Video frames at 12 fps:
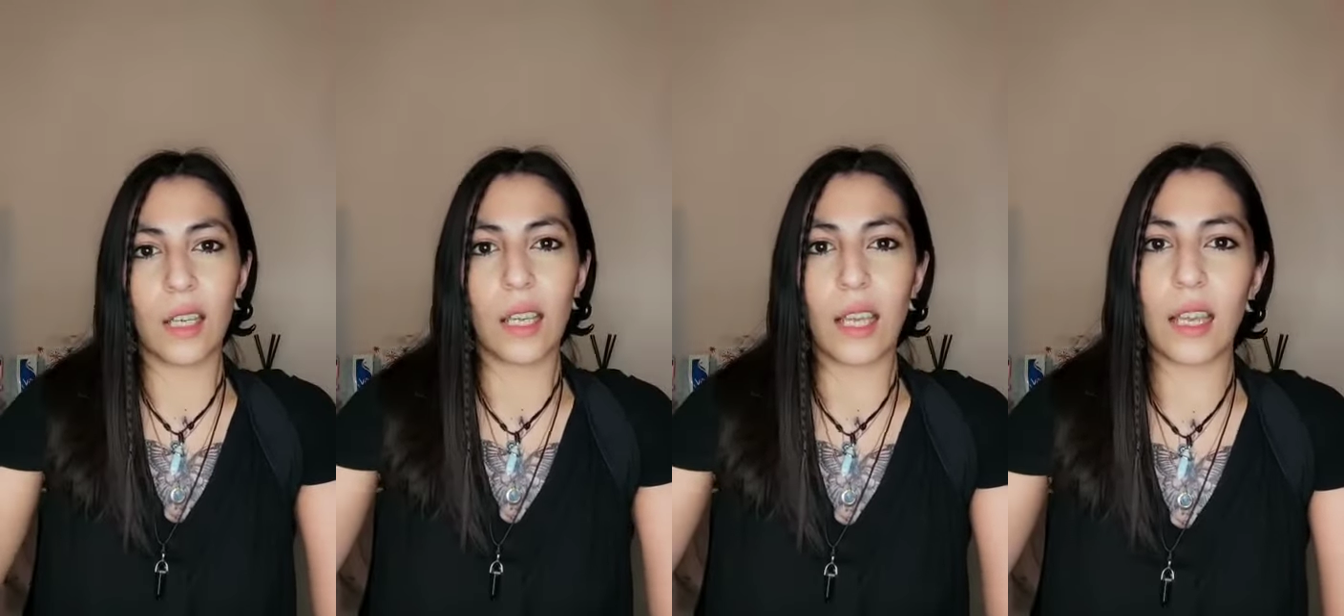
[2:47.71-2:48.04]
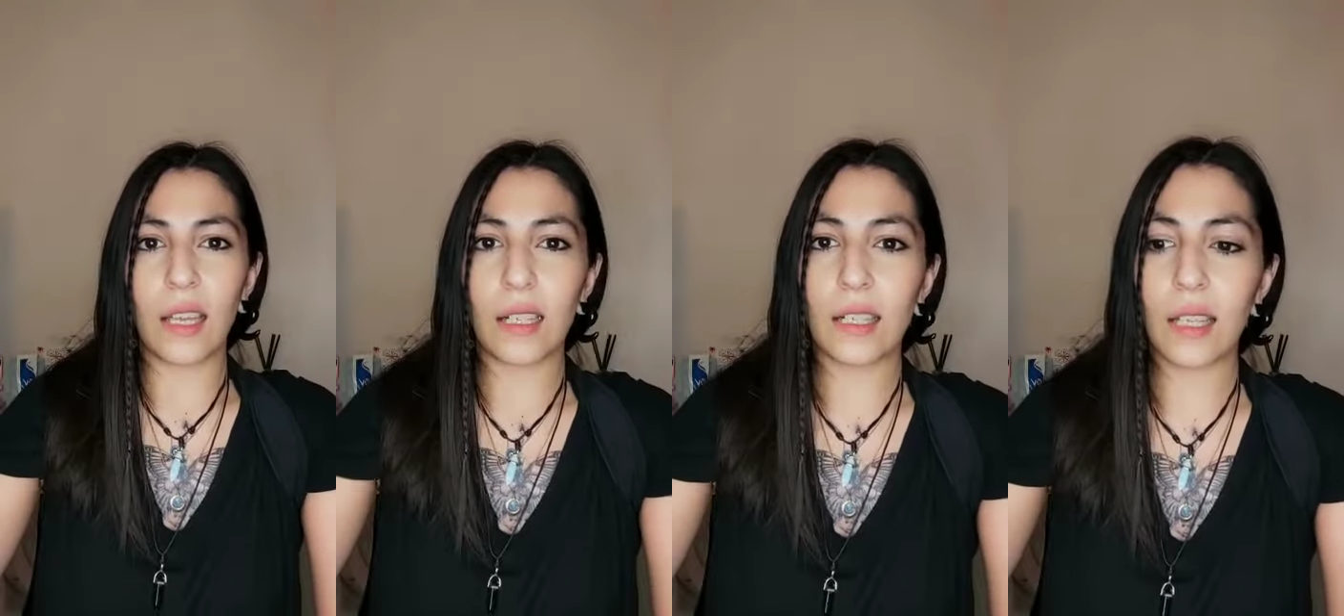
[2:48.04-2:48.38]

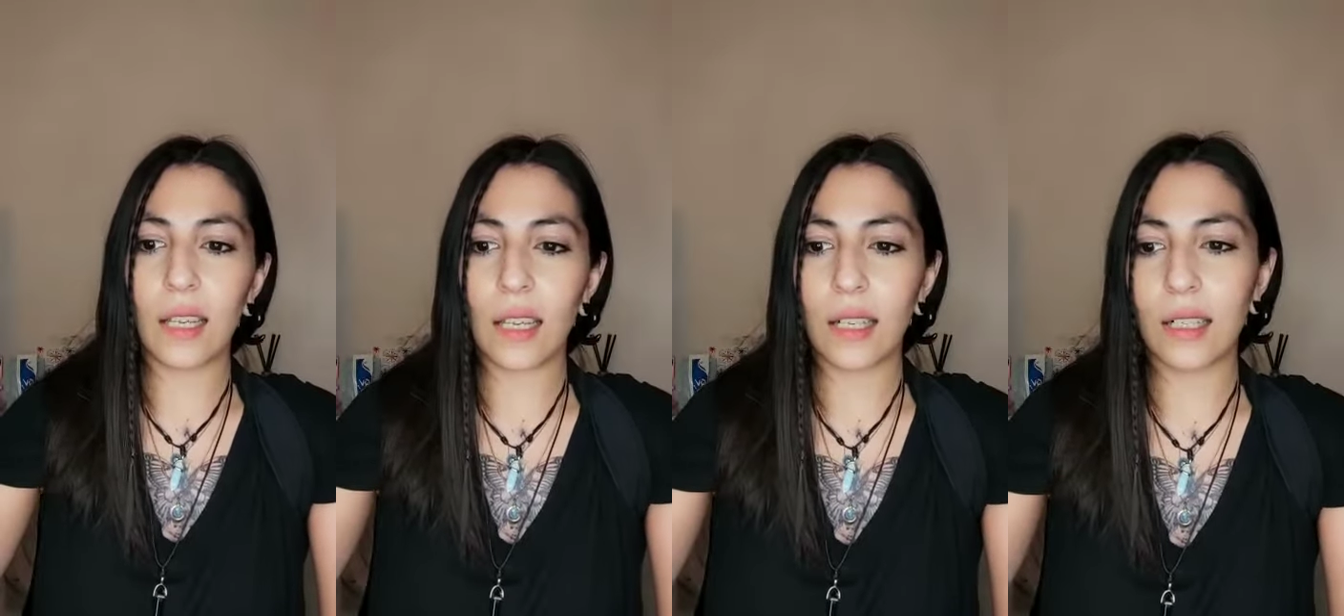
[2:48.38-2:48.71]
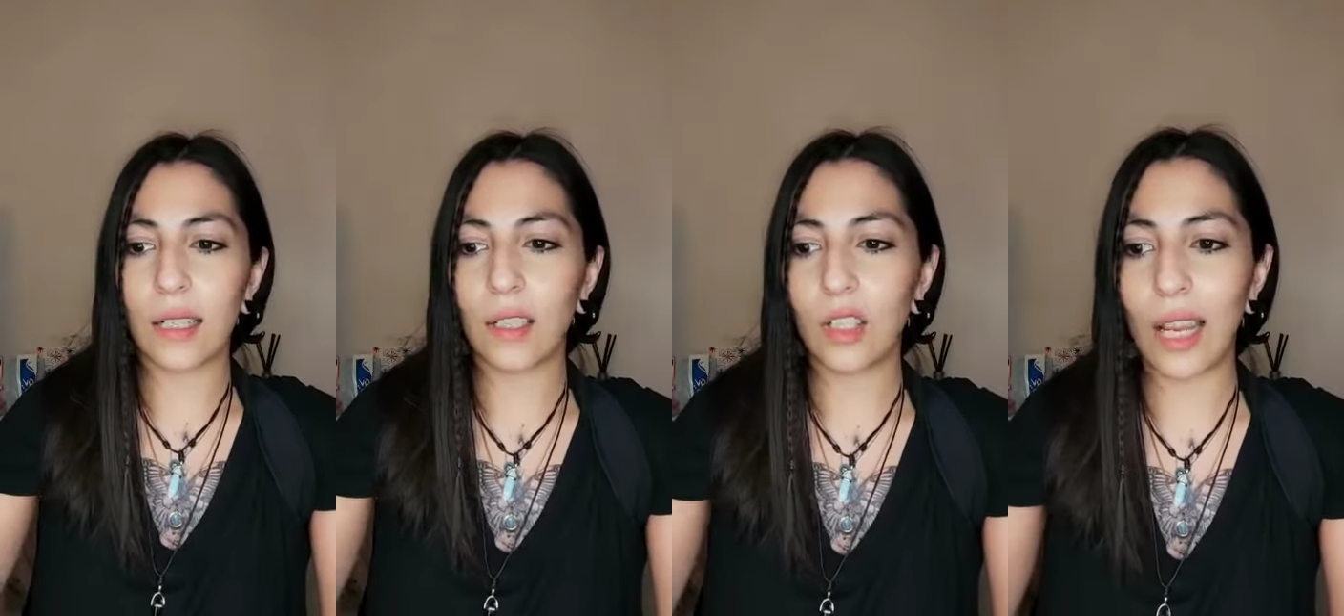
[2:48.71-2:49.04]

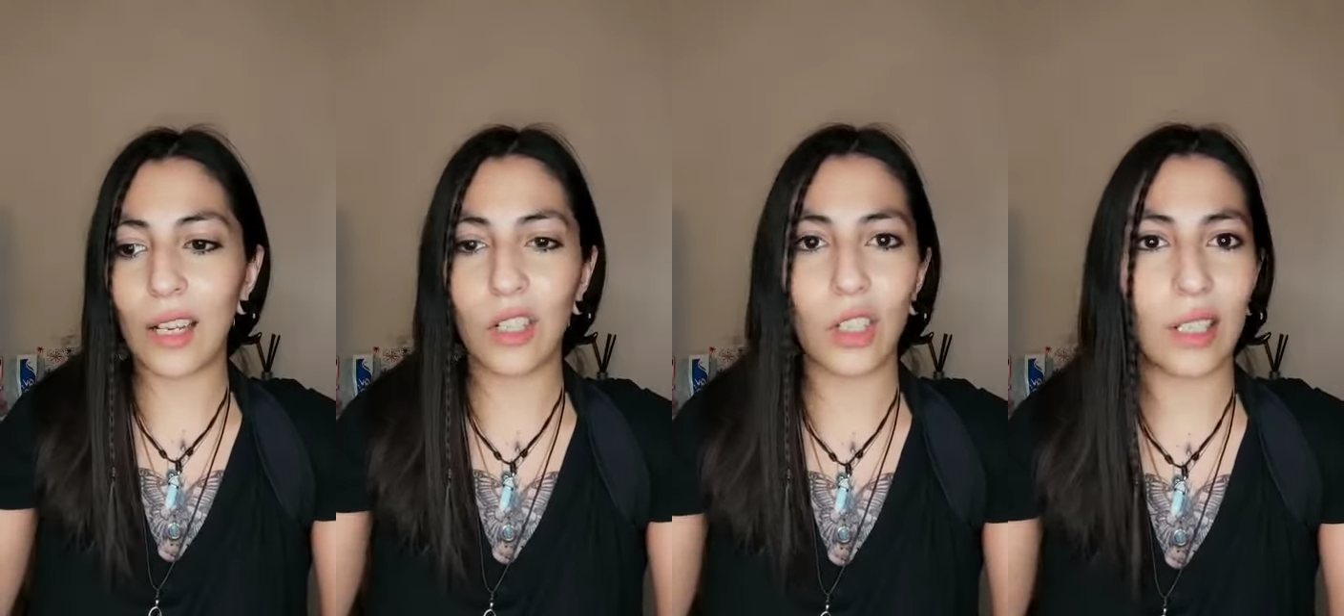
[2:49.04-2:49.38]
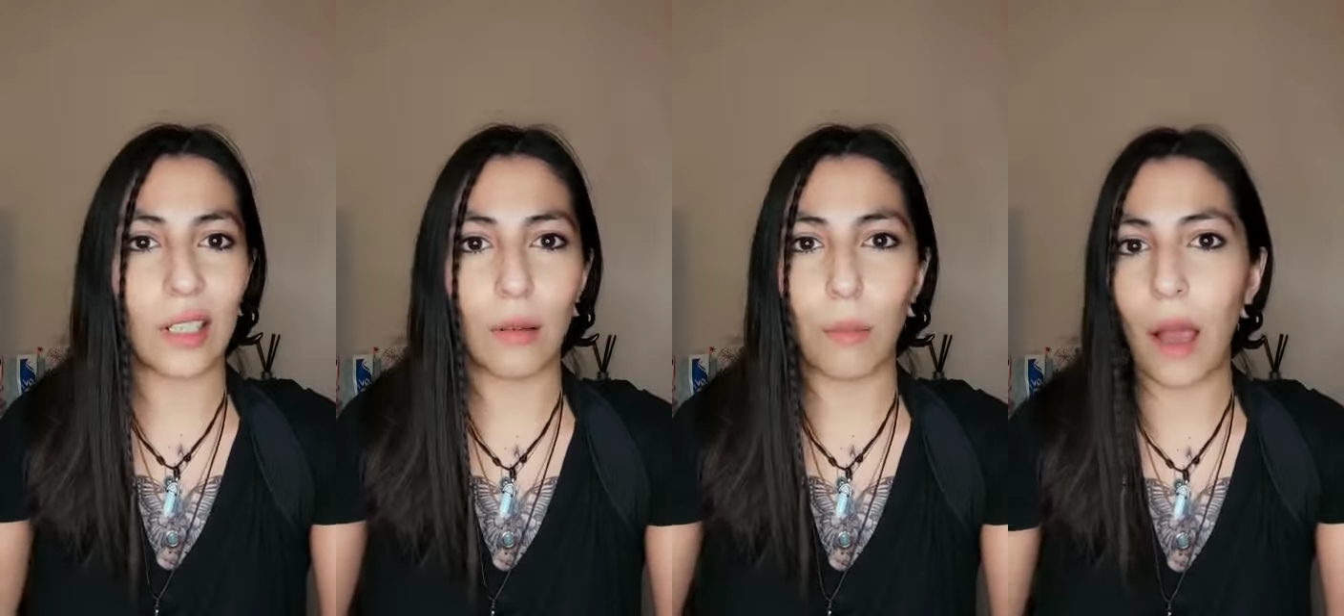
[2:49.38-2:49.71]
it
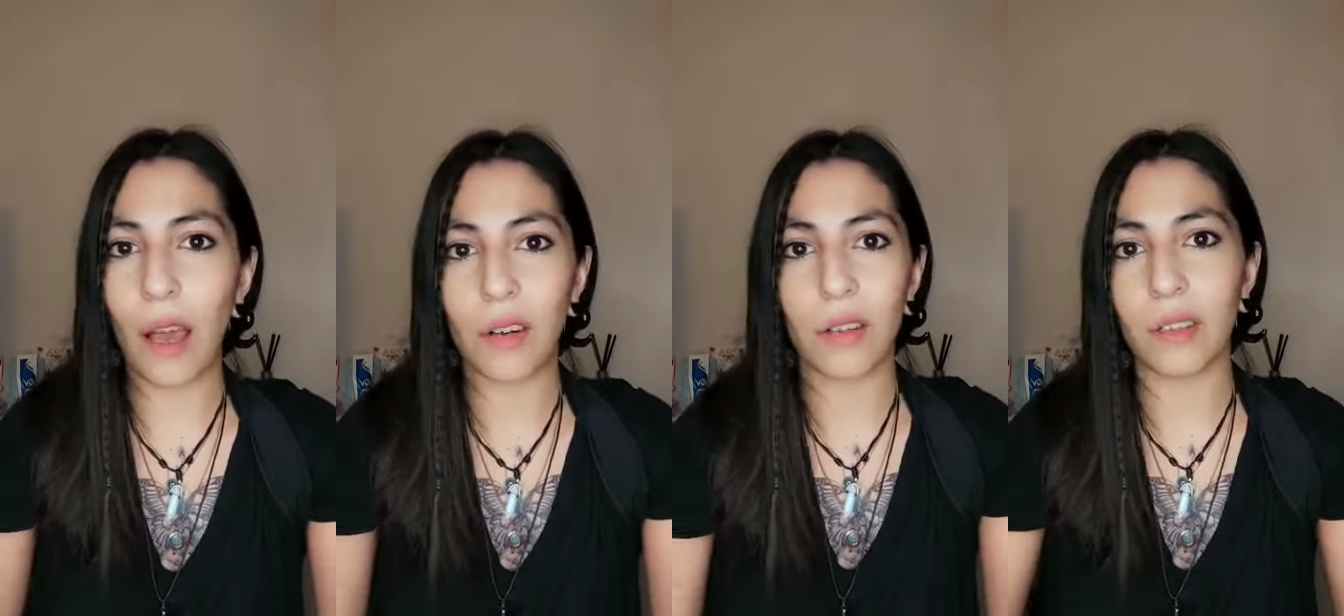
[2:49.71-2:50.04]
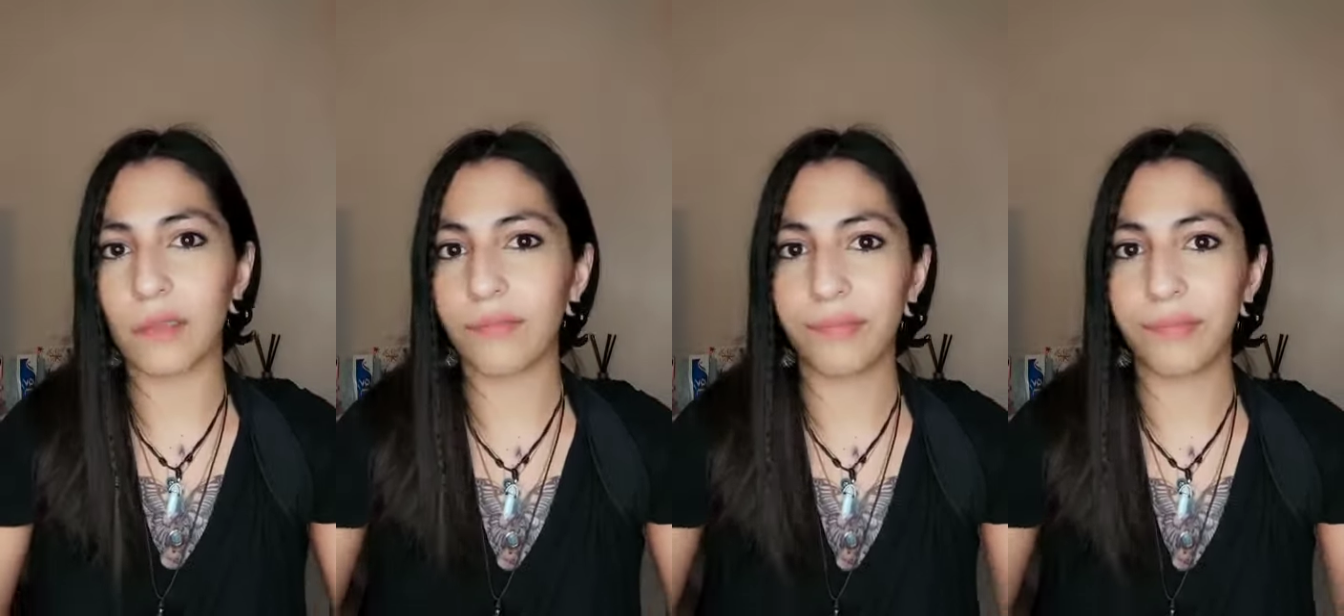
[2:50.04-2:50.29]
changes the pattern